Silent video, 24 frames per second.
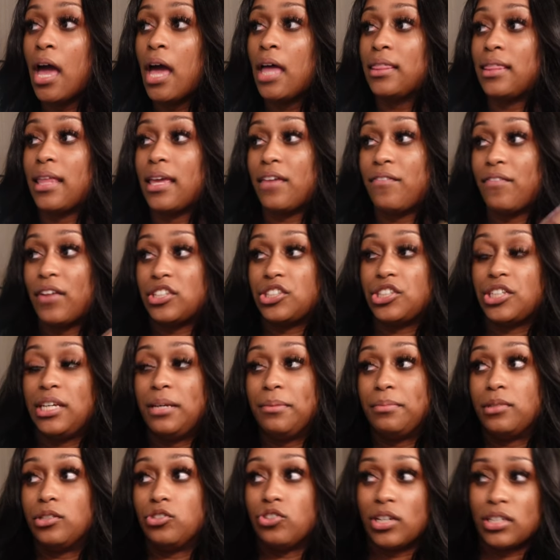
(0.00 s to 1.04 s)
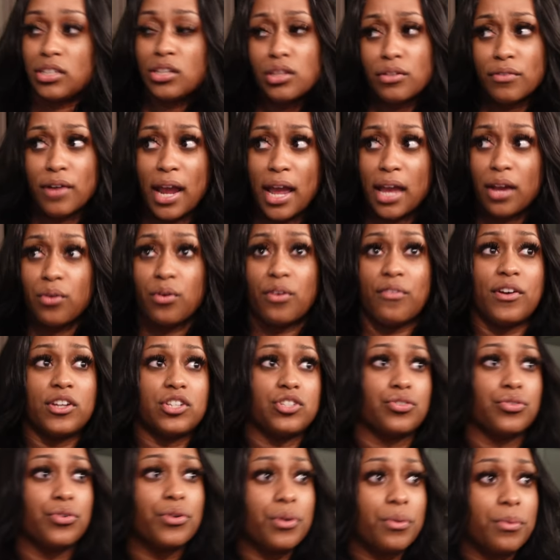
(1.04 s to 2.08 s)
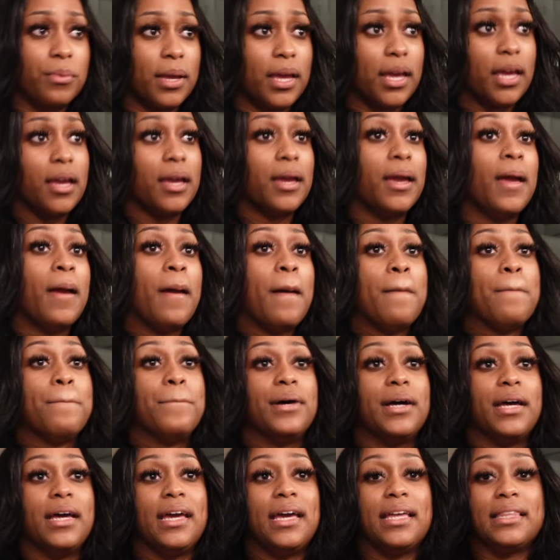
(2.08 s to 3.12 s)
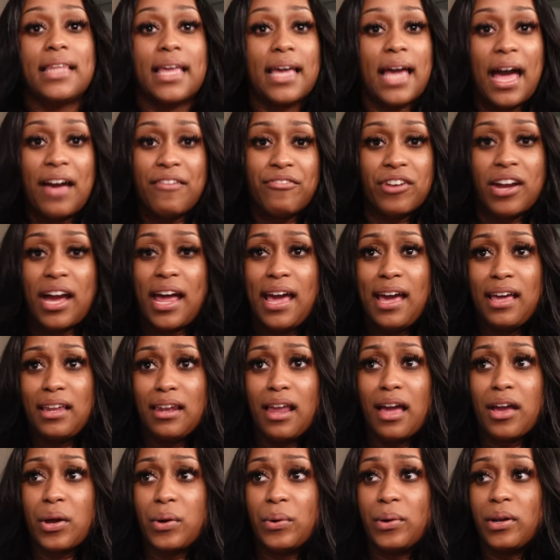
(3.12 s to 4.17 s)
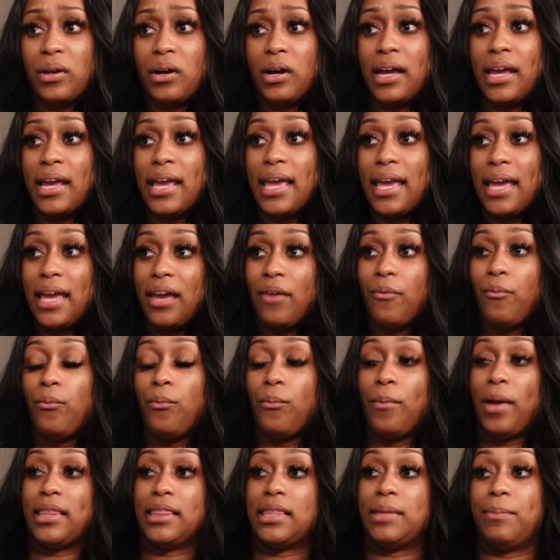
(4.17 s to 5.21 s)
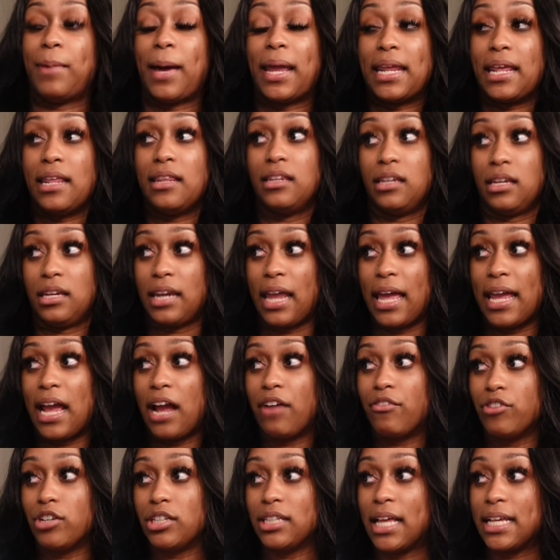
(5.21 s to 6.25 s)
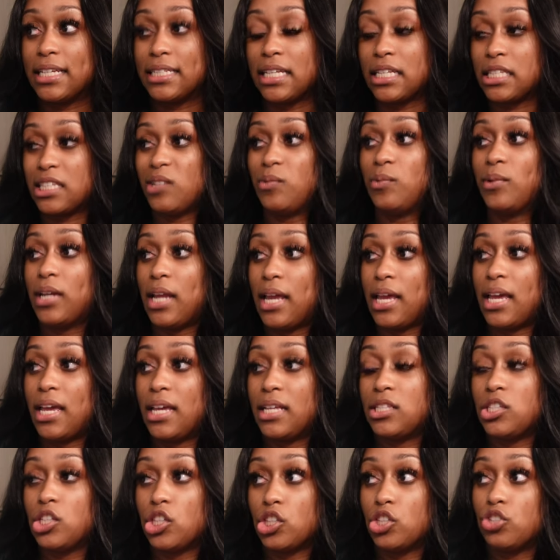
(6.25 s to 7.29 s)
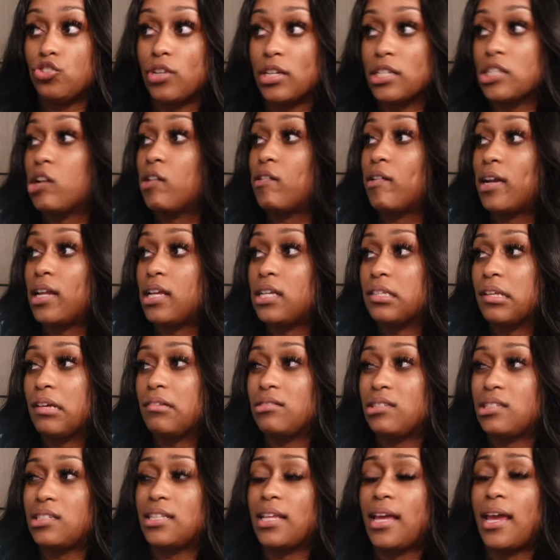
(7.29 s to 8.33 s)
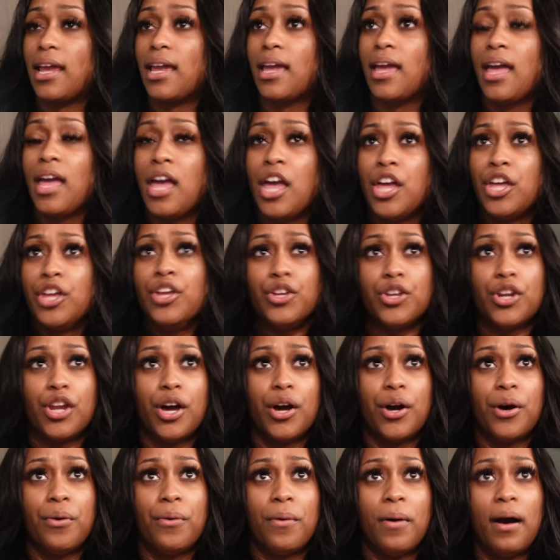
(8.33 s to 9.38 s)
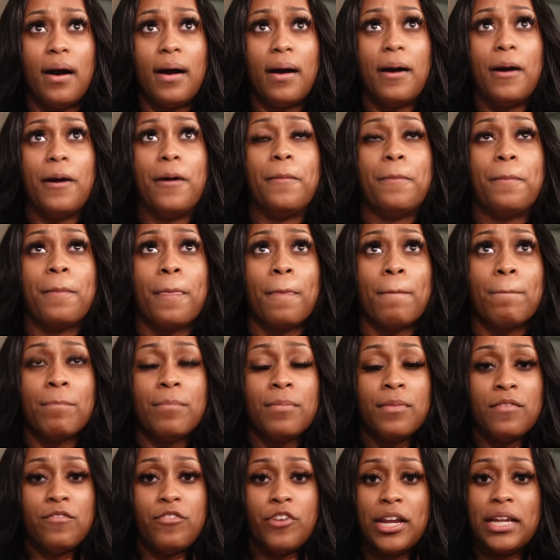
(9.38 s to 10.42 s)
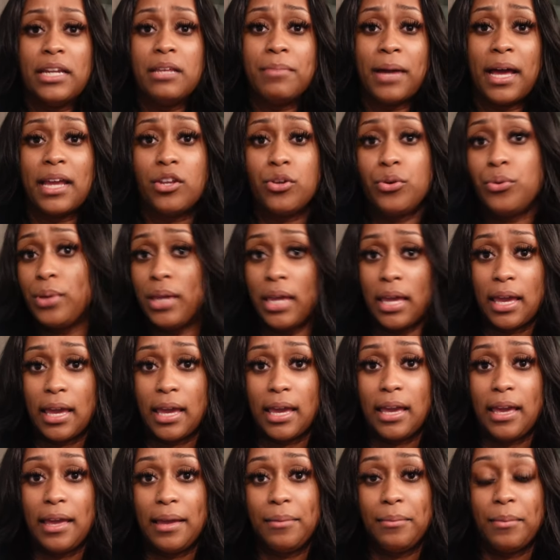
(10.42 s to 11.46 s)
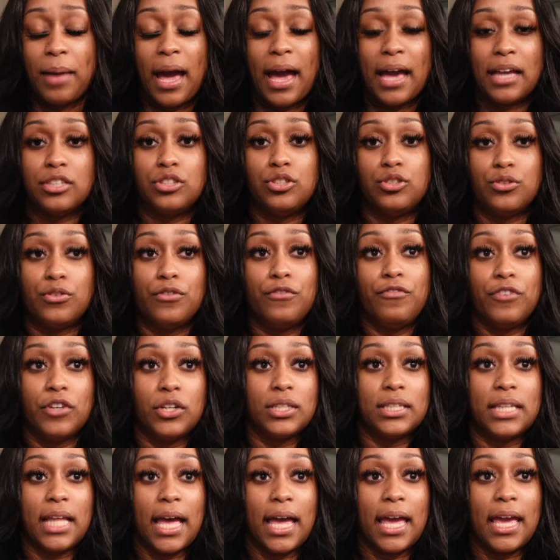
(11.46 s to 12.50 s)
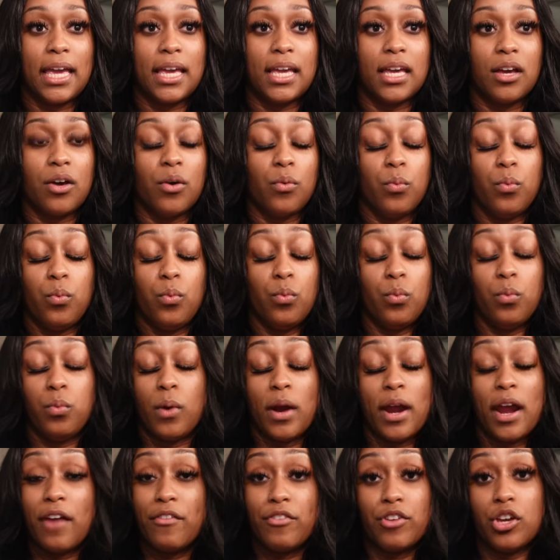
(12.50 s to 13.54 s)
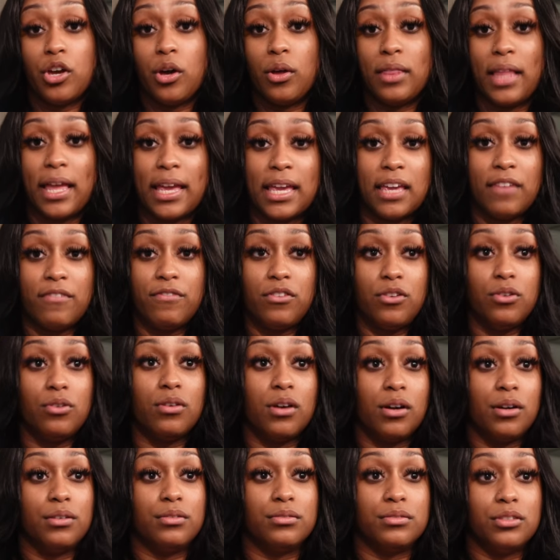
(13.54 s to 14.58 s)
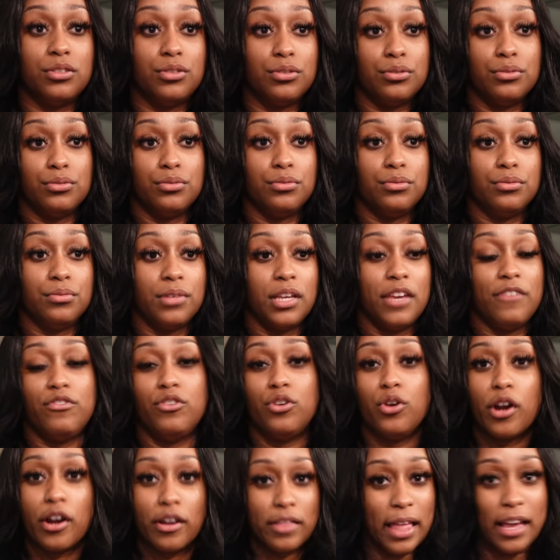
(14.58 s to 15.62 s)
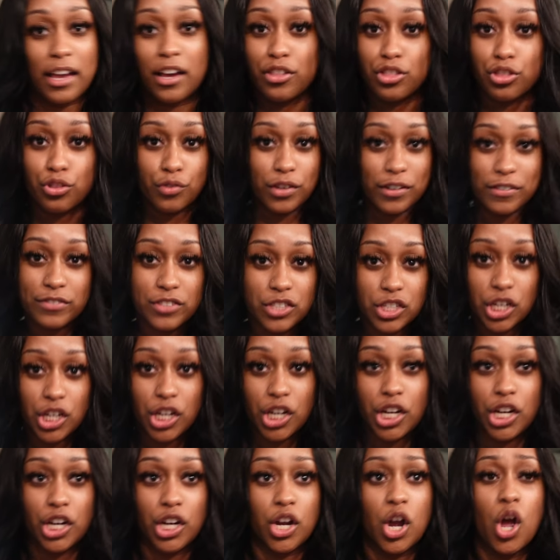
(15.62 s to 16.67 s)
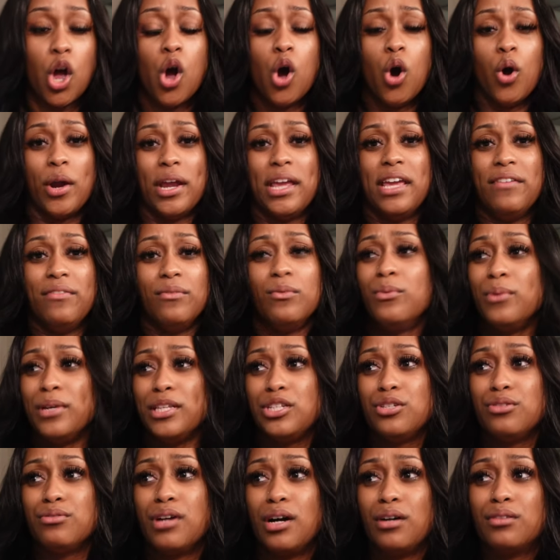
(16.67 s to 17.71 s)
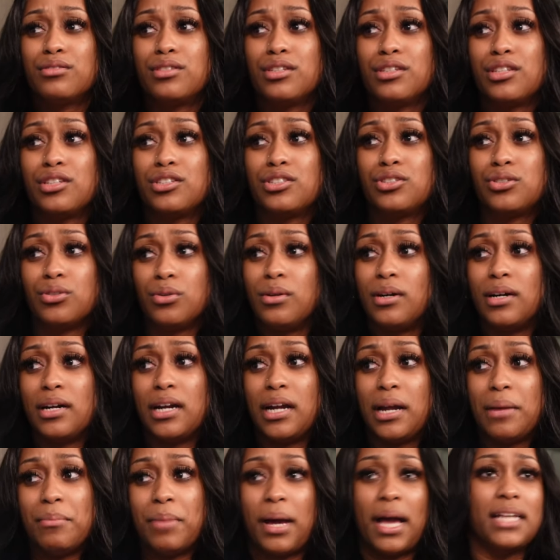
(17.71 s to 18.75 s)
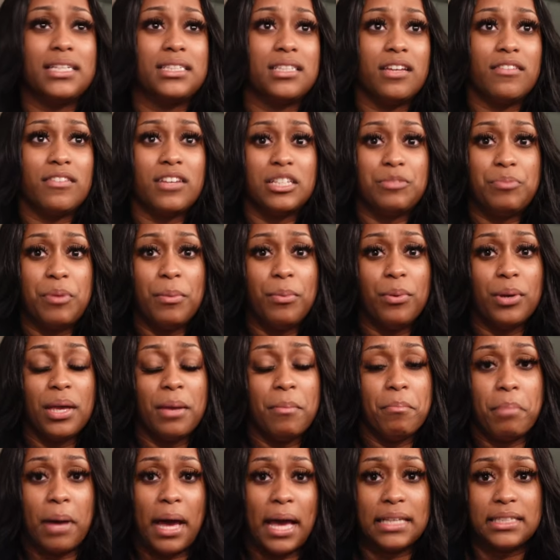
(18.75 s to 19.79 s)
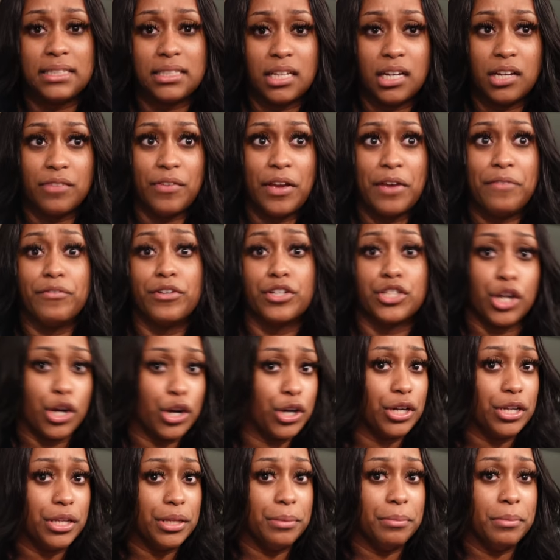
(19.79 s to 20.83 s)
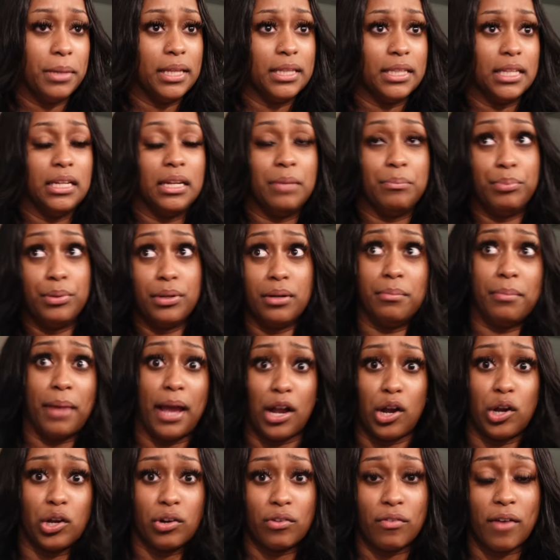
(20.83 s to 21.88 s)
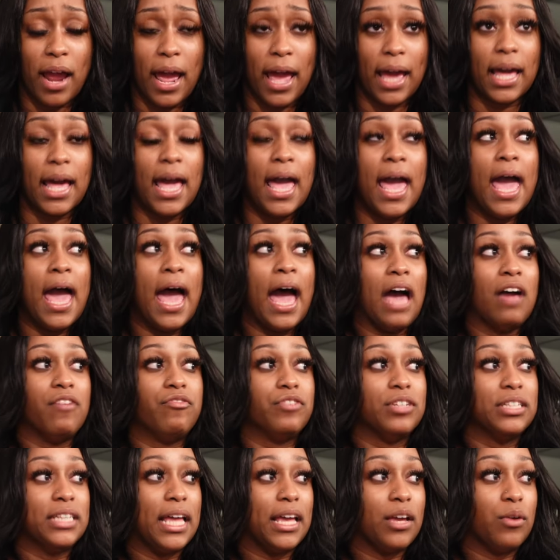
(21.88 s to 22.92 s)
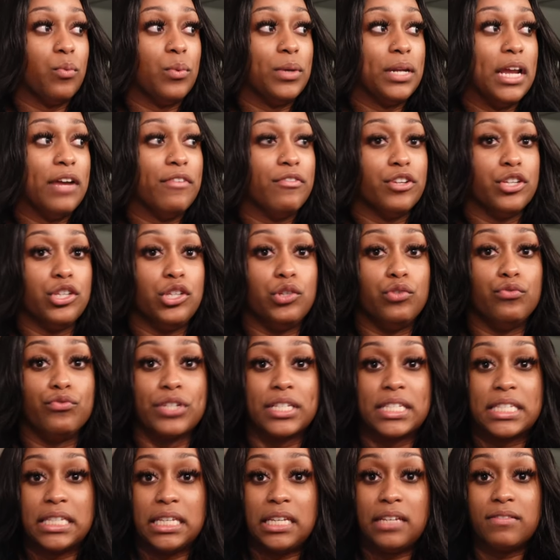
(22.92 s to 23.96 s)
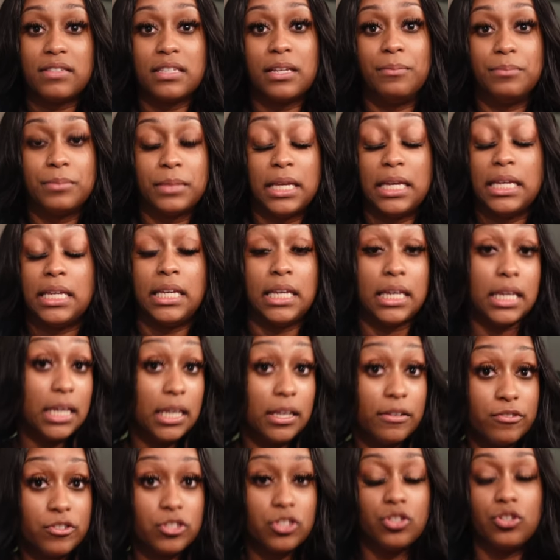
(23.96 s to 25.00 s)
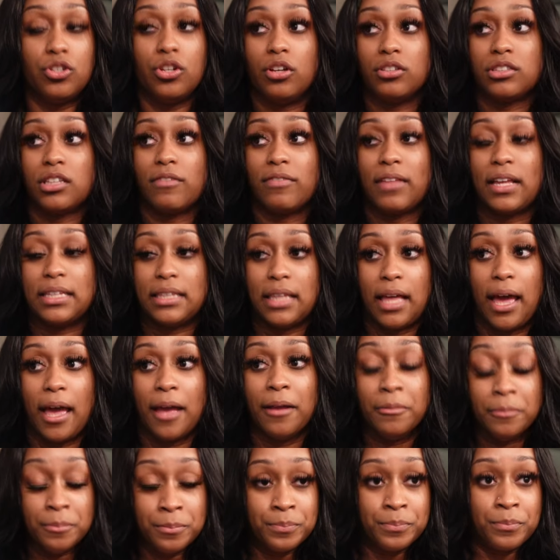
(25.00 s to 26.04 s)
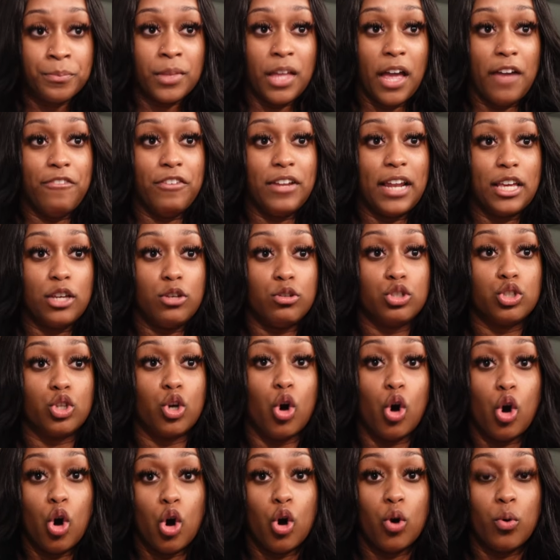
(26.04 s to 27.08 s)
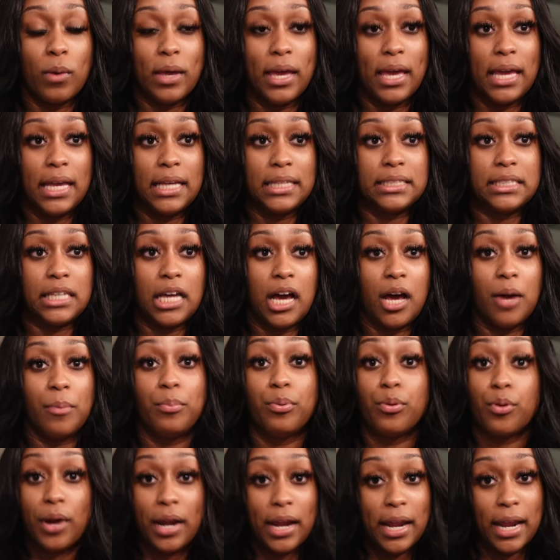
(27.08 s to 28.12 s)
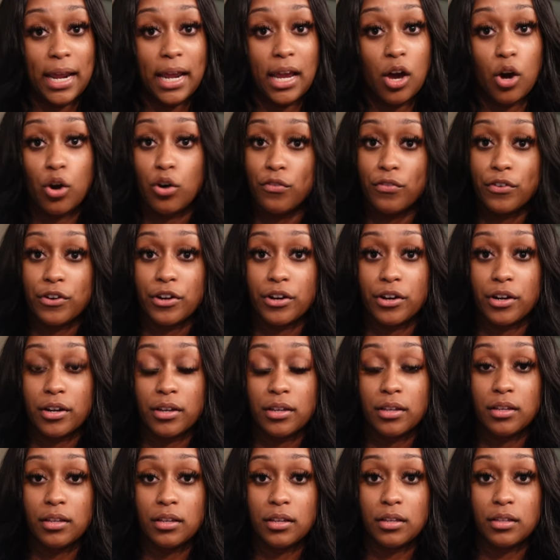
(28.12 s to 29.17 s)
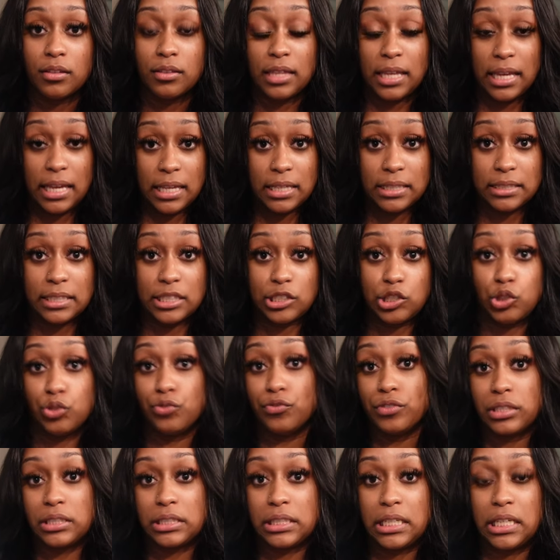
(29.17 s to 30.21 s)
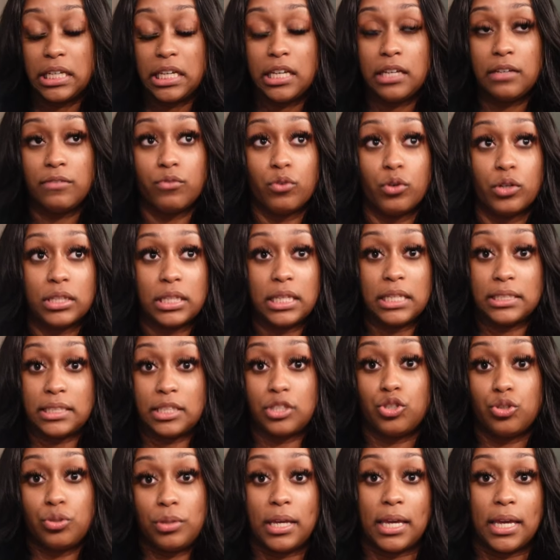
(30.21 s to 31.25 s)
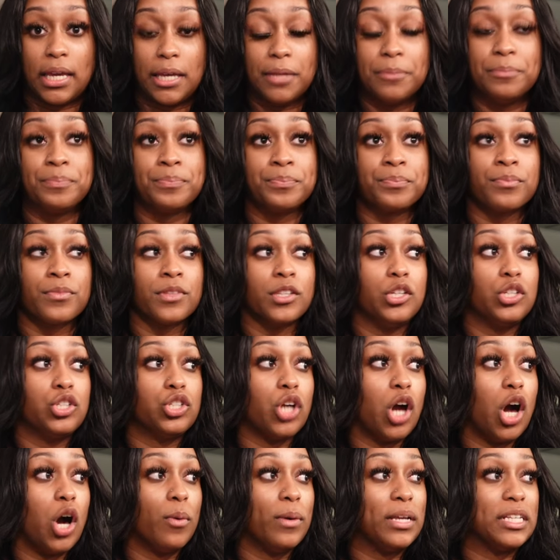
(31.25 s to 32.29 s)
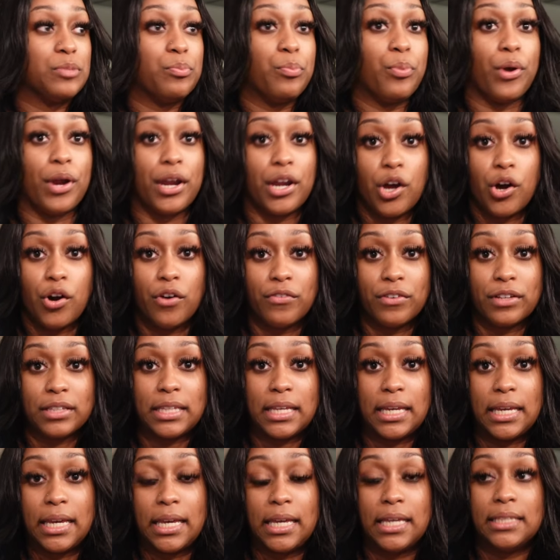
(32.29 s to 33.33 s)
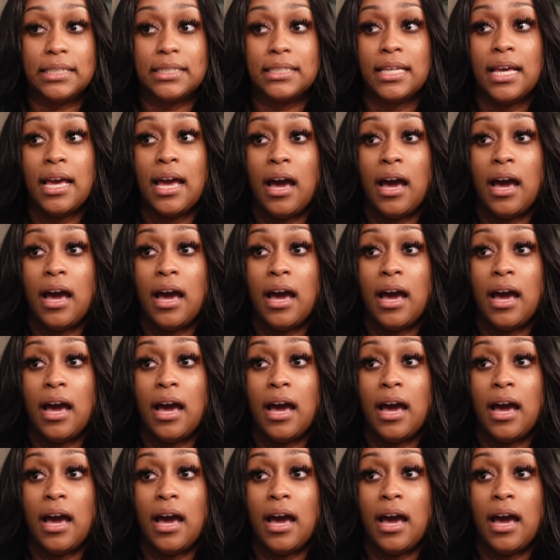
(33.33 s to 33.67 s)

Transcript: Like if I should keep the dress on the rack or if I should throw it away. But like, I forgot I had a lot going on. And the, by the end of the night, I realized that someone had took the dress already. So I was just like, you know, um, for anybody who came, I do feel like wherever you go, like if you go to, if you are like a thrifter, or even when you go to the store and buy stuff, because people can buy stuff and return them and then they put them back on the rack. I feel like whenever you receive something, gifts, you know, stuff like that, I feel like you should always uh, pray over things that you receive or things that you get. You should always pray over things.